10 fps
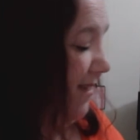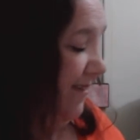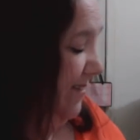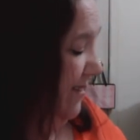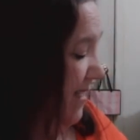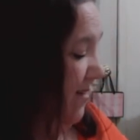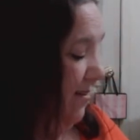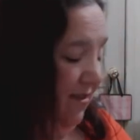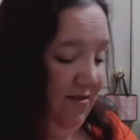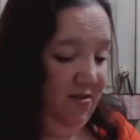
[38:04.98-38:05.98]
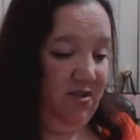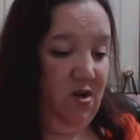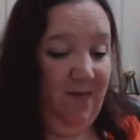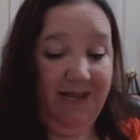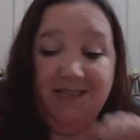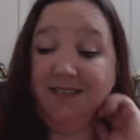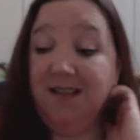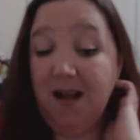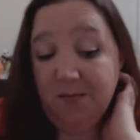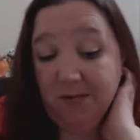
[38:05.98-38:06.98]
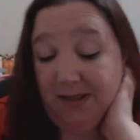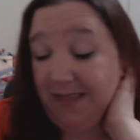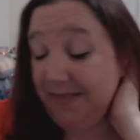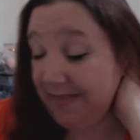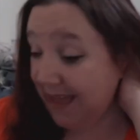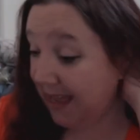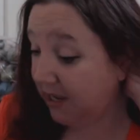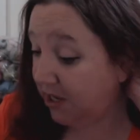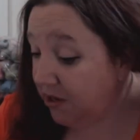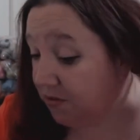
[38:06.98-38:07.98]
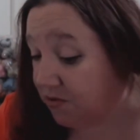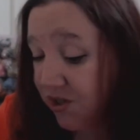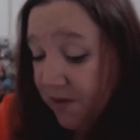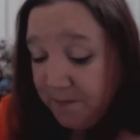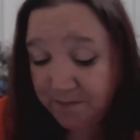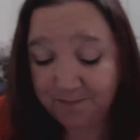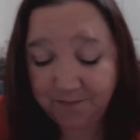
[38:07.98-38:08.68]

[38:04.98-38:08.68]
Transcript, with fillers: be because the, the little is not really that huge.